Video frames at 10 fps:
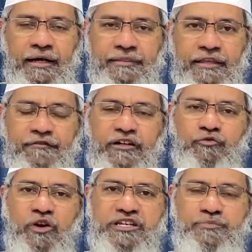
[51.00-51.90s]
The first
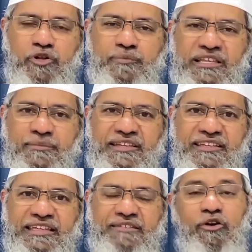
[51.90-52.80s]
question posed by the brother,
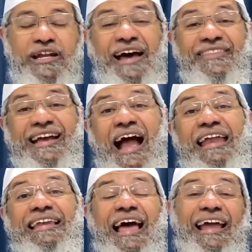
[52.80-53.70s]
that what are the
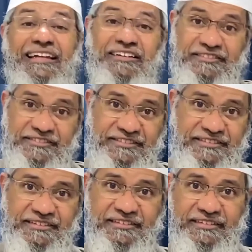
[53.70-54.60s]
guidelines
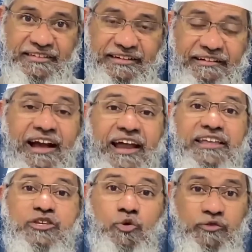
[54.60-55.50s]

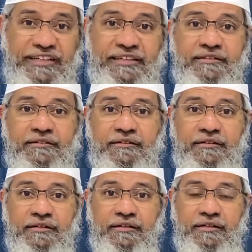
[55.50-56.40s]
regarding choosing
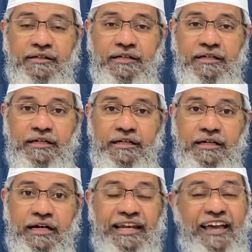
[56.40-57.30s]

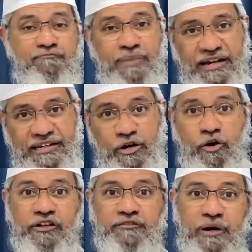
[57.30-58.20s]
a life partner
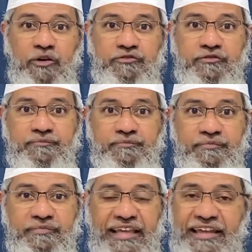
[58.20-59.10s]
or a spouse
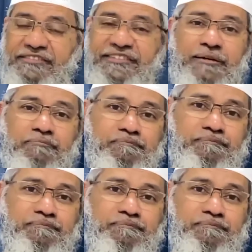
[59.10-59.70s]
in Islam?